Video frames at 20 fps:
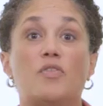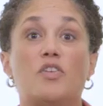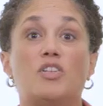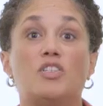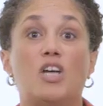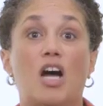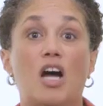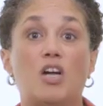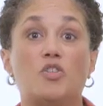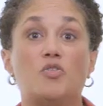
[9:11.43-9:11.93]
the
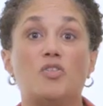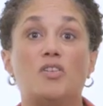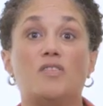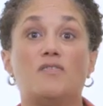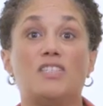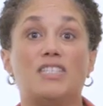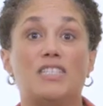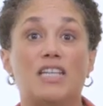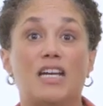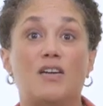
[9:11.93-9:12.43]
doctrine
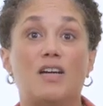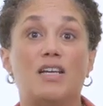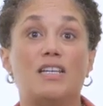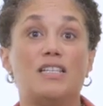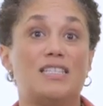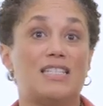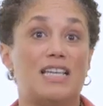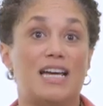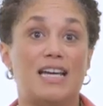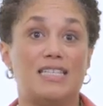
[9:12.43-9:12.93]
of stare
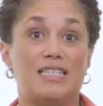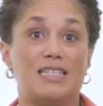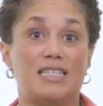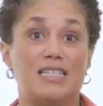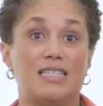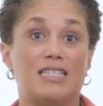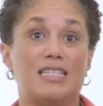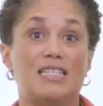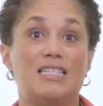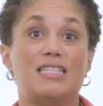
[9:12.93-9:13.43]

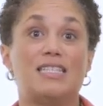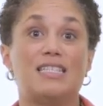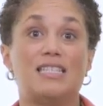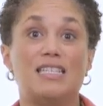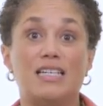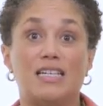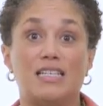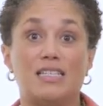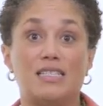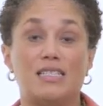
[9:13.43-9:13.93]
decisis
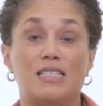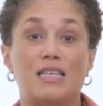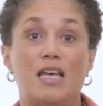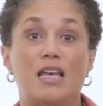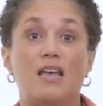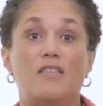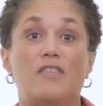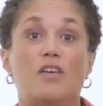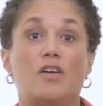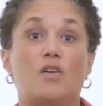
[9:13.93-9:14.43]
insists
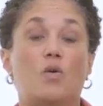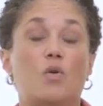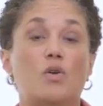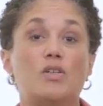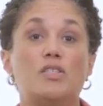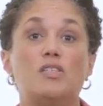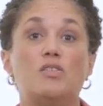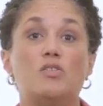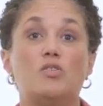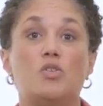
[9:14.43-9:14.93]
that
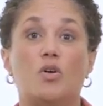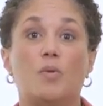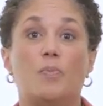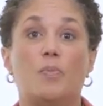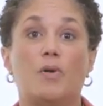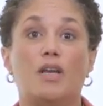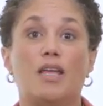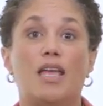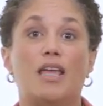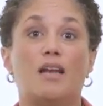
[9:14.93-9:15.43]
courts
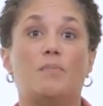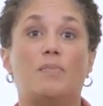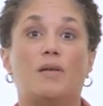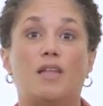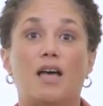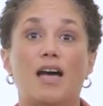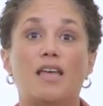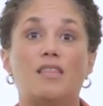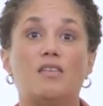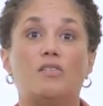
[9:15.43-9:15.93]
interpret and
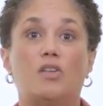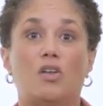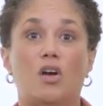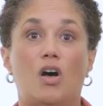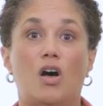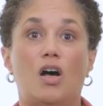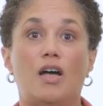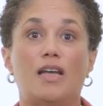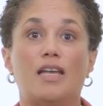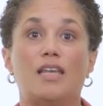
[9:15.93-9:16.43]
apply the
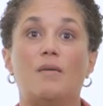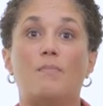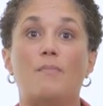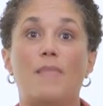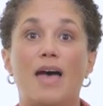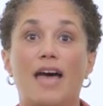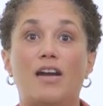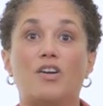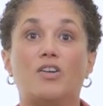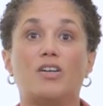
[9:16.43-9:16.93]
law in a
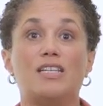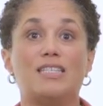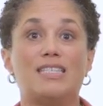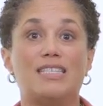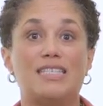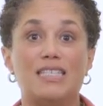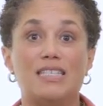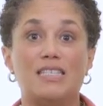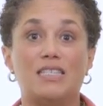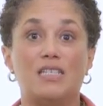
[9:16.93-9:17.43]
manner
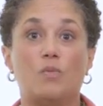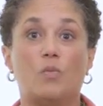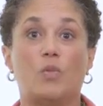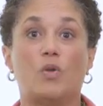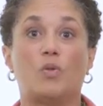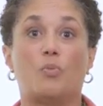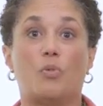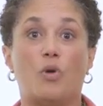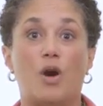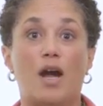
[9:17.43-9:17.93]
consistent
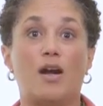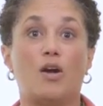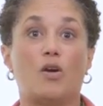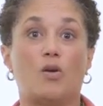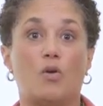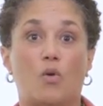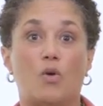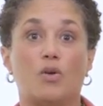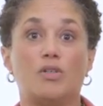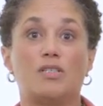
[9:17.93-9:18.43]
with prior
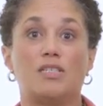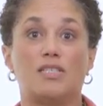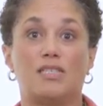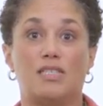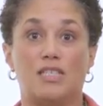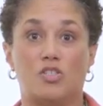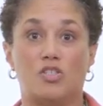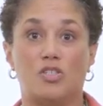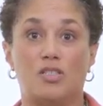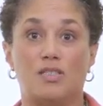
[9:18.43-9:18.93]
court
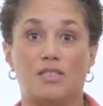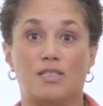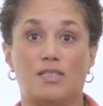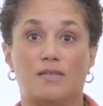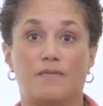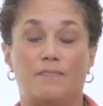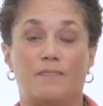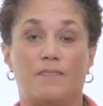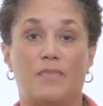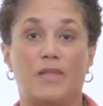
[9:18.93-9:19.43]

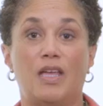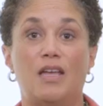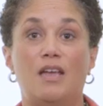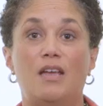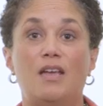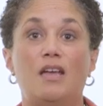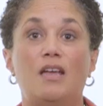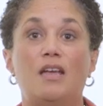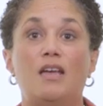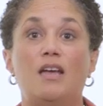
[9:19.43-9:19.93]
decisions.
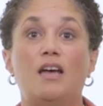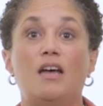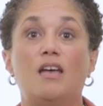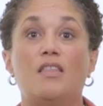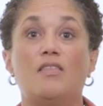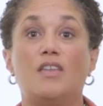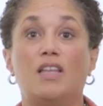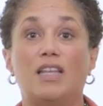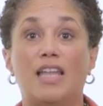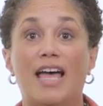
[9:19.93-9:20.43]

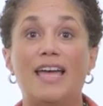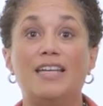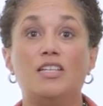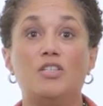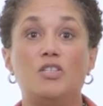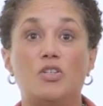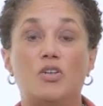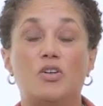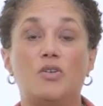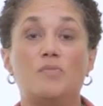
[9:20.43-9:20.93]
The
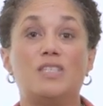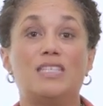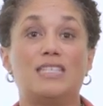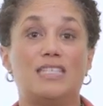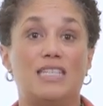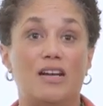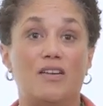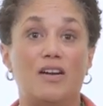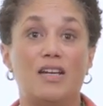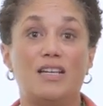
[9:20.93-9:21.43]
Latin term
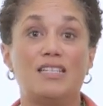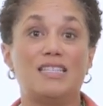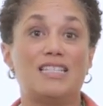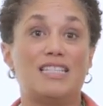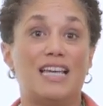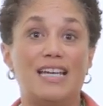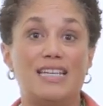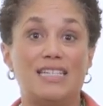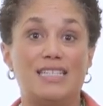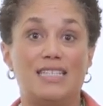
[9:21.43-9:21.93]
stare
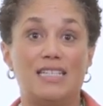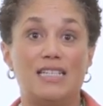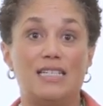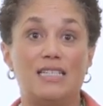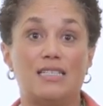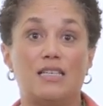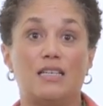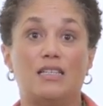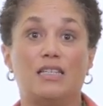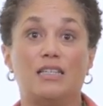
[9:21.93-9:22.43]

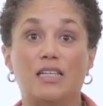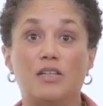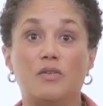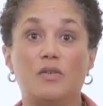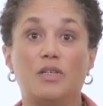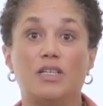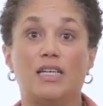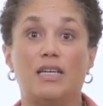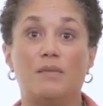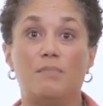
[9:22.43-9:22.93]
decisis
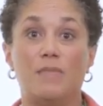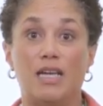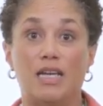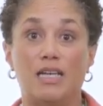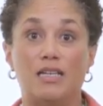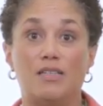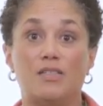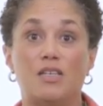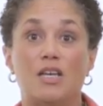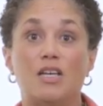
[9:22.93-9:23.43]
literally
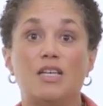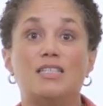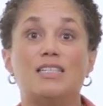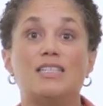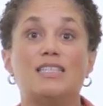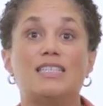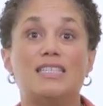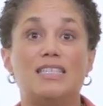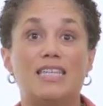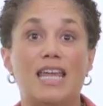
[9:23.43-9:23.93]
means
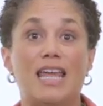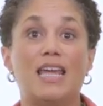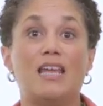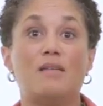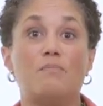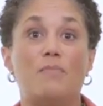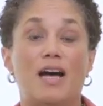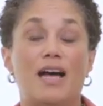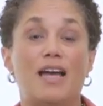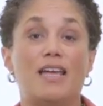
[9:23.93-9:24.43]
to
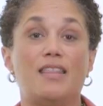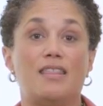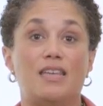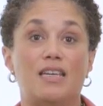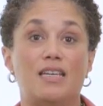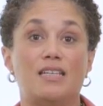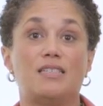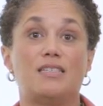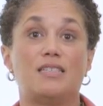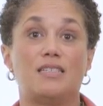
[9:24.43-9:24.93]
stand by things